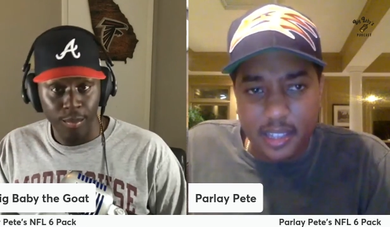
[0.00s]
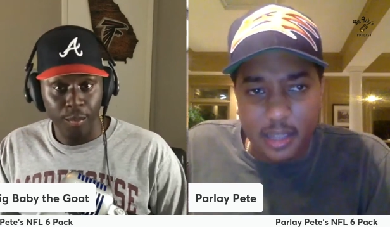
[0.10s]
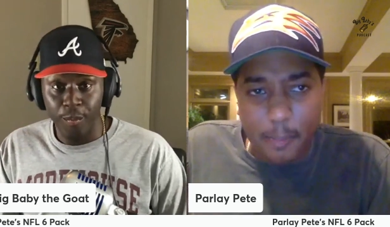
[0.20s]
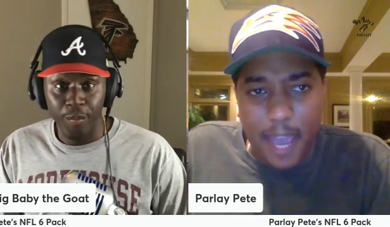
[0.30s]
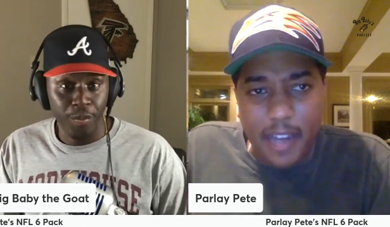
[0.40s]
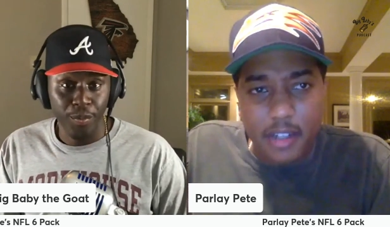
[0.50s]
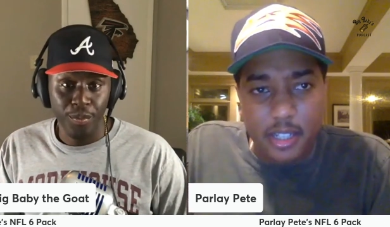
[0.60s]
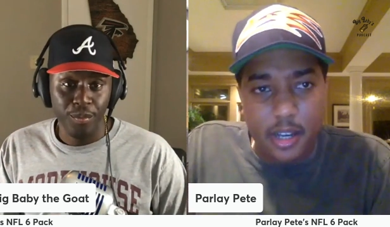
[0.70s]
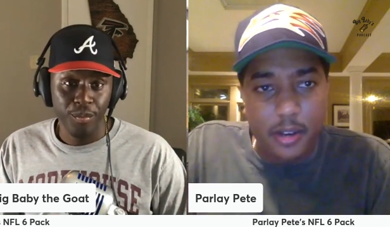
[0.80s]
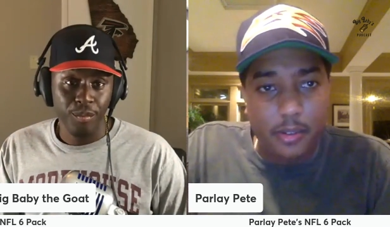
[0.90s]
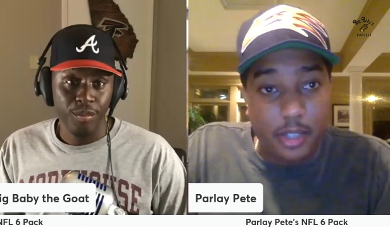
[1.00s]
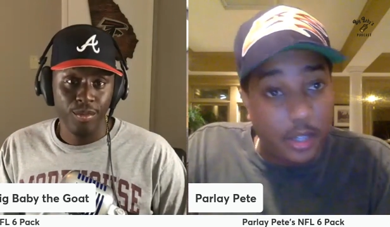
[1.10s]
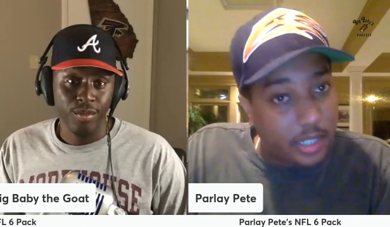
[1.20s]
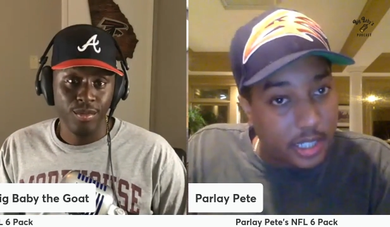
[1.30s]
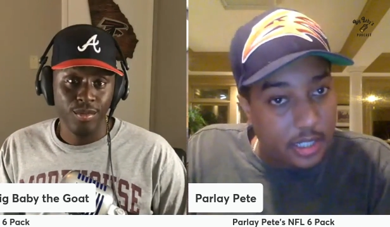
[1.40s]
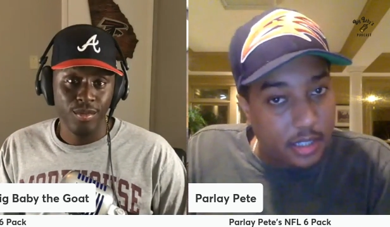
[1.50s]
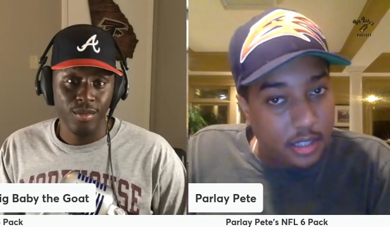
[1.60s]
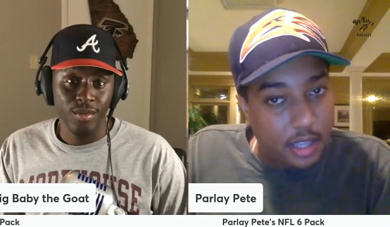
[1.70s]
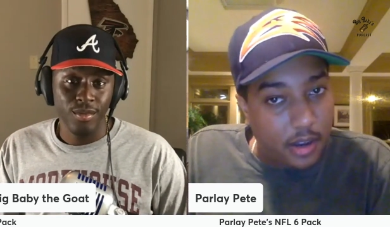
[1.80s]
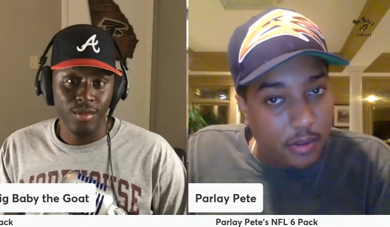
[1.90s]
Speaker 1: the Packers know eh,
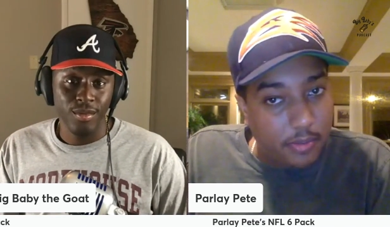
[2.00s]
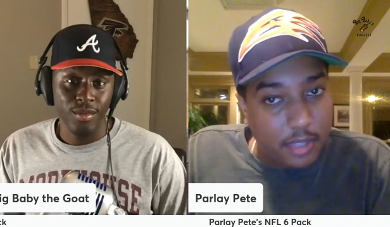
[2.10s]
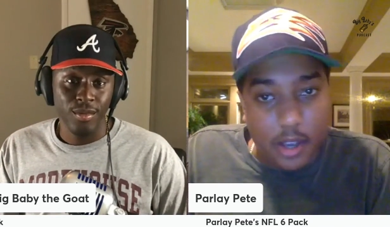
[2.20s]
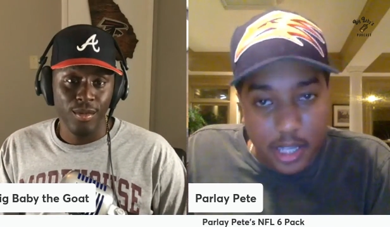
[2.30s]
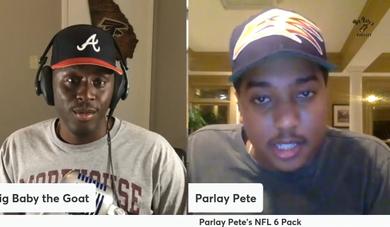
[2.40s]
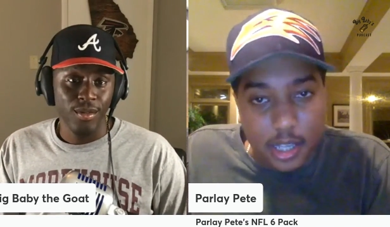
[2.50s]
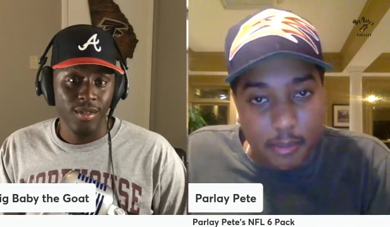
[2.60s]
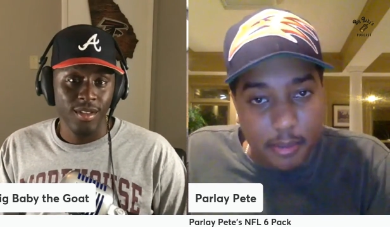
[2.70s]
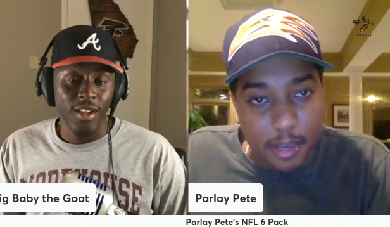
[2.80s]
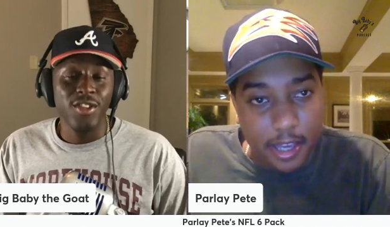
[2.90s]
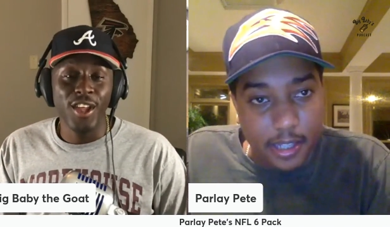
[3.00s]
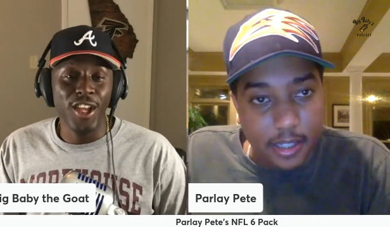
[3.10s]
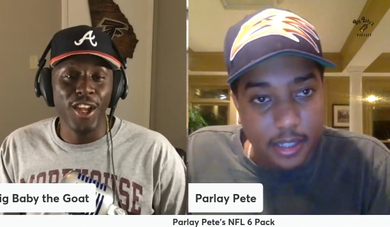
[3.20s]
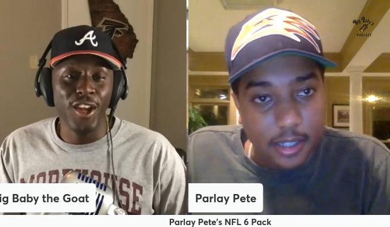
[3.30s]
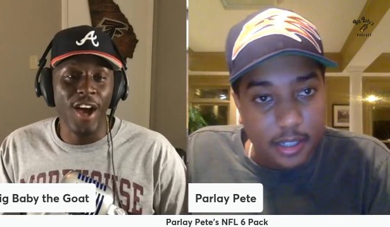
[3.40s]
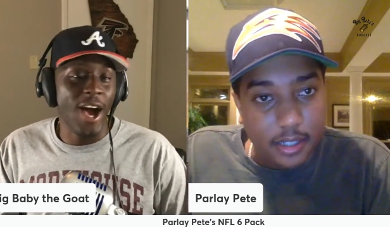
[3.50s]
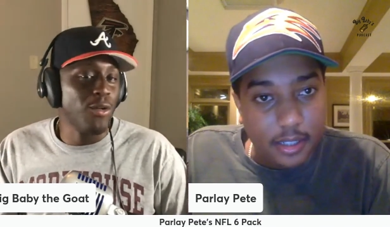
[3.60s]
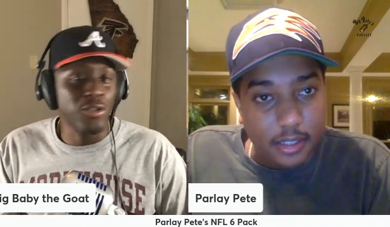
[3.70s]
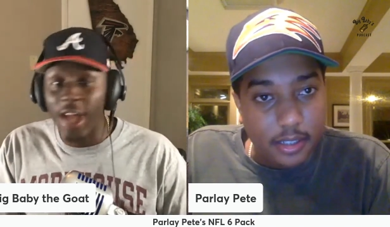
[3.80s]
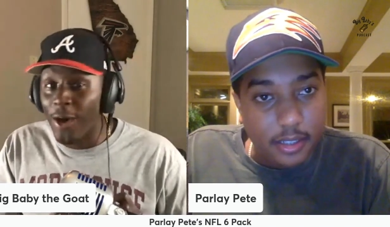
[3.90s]
no, no, he's gonna be bad.
Speaker 2: No, no, no. I was
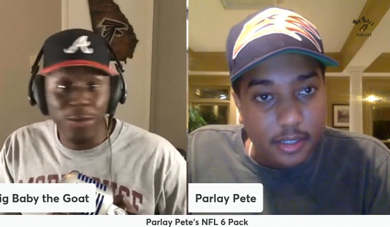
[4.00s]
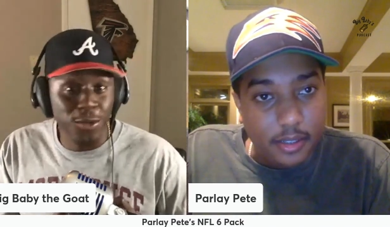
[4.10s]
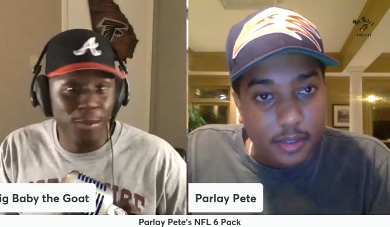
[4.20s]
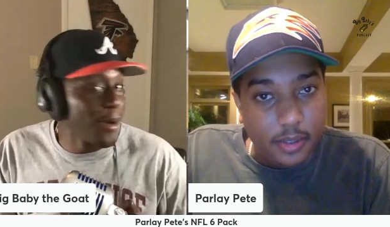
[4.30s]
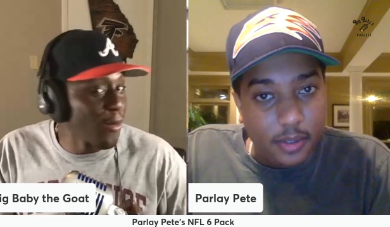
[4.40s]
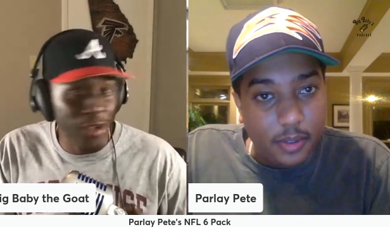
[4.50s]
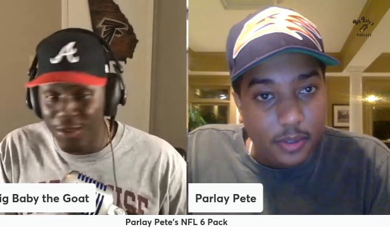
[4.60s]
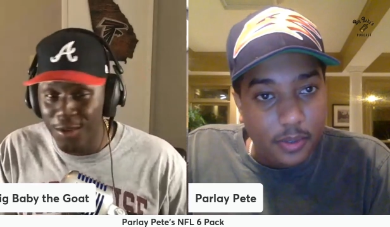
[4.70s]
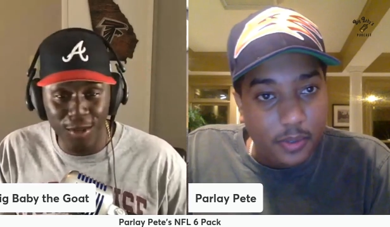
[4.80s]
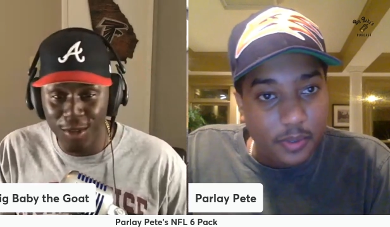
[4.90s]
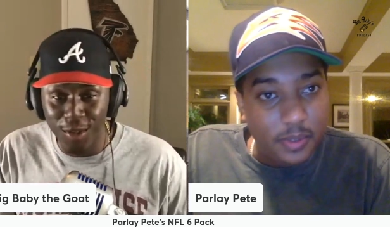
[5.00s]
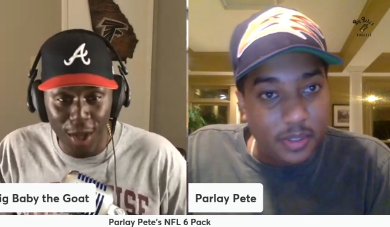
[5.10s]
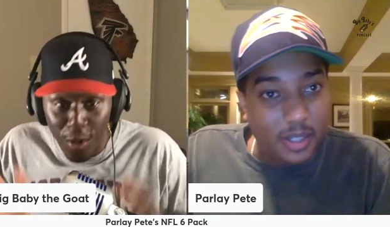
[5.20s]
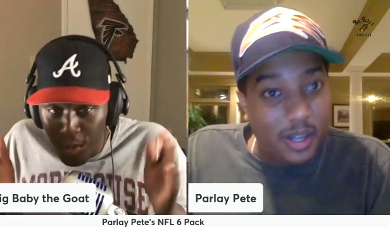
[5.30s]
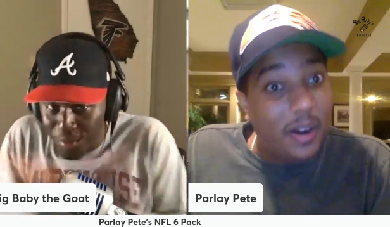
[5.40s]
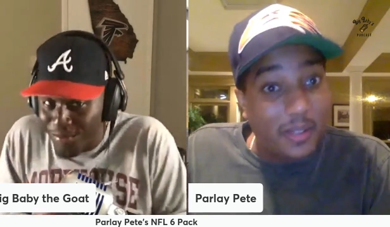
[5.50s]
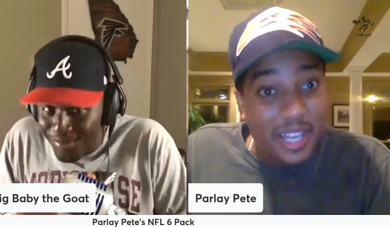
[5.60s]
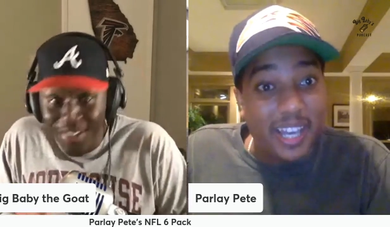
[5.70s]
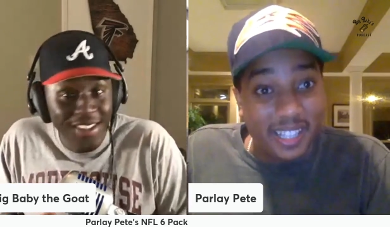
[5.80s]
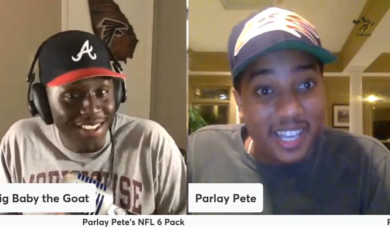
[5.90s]
I was doing my Russell, you know. Oh
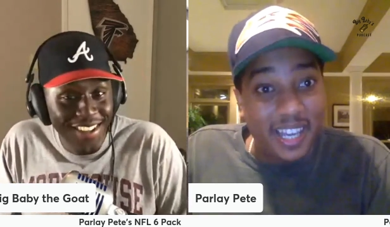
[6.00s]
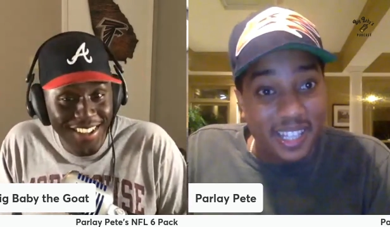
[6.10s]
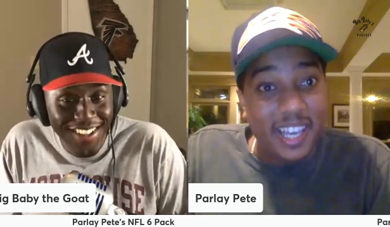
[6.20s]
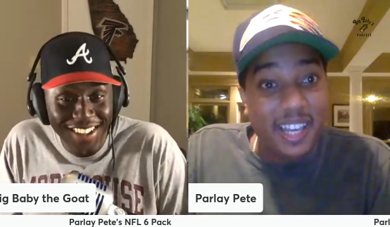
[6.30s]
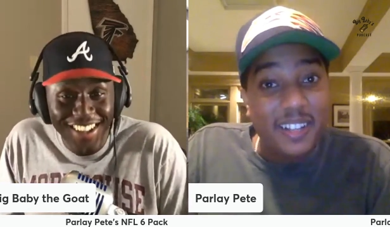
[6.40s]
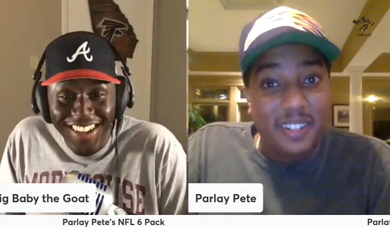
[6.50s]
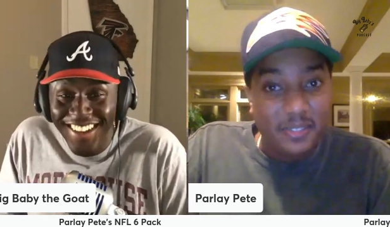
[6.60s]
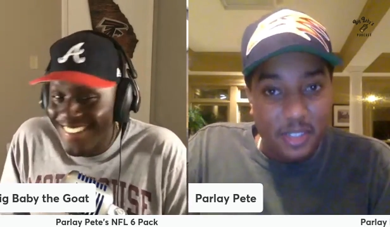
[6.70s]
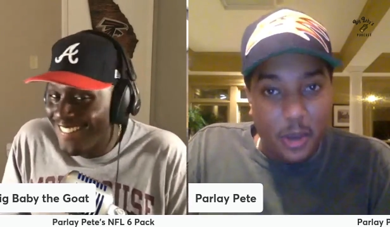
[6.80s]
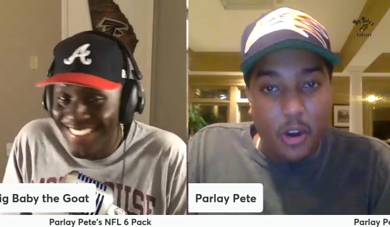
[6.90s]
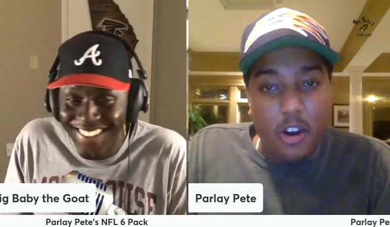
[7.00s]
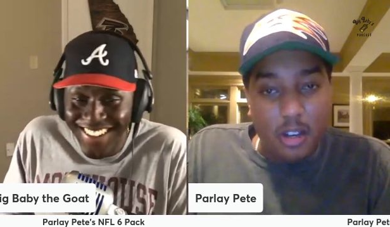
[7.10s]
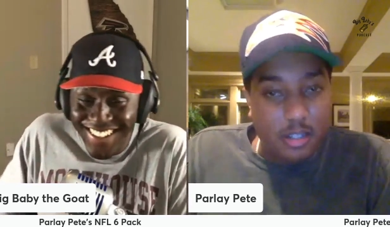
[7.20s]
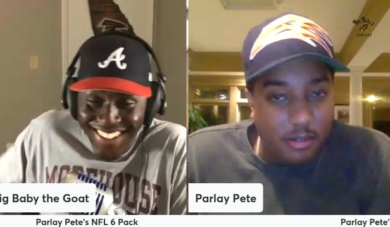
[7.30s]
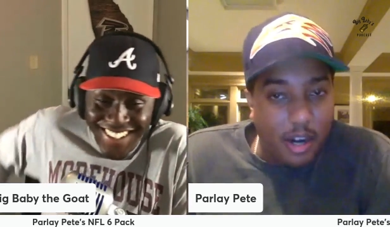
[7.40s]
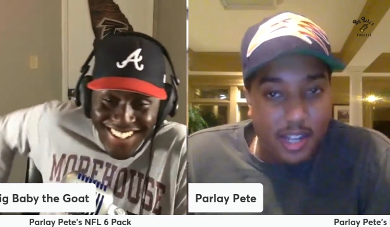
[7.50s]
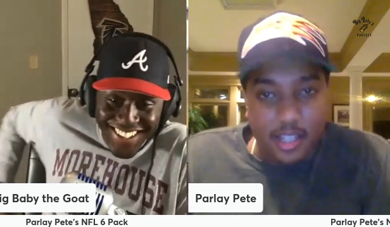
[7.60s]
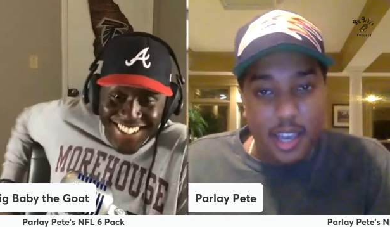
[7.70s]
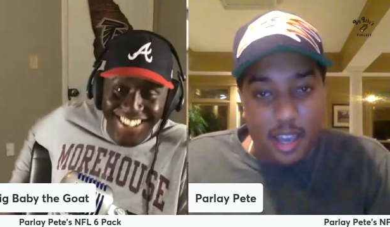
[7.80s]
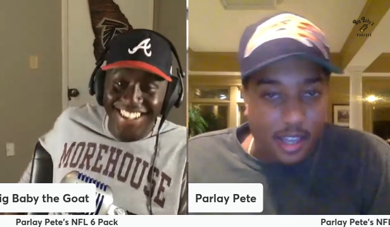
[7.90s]
yeah,
Speaker 1: yeah, yeah. Go Hawks, right?
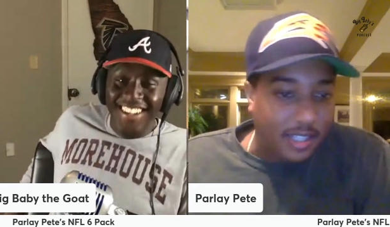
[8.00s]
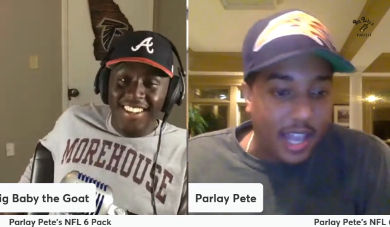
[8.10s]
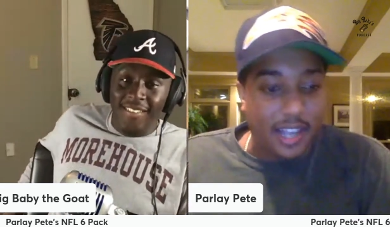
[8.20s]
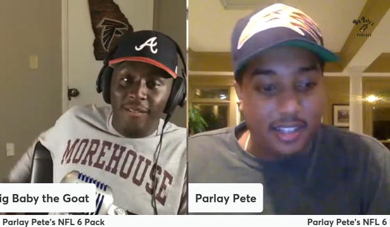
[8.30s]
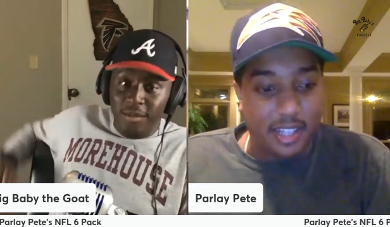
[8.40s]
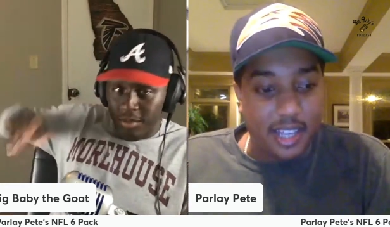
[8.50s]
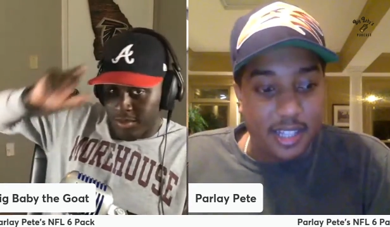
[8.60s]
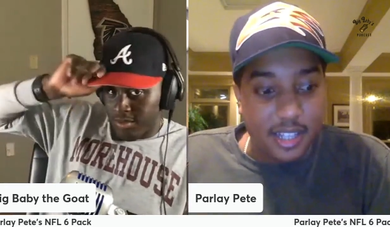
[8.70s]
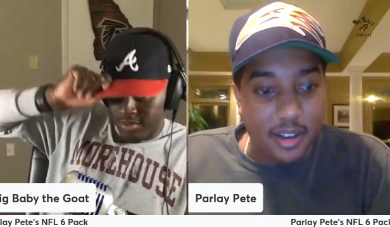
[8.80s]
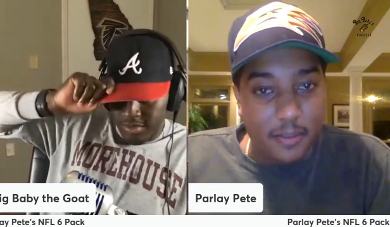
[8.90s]
Yeah, exactly. And so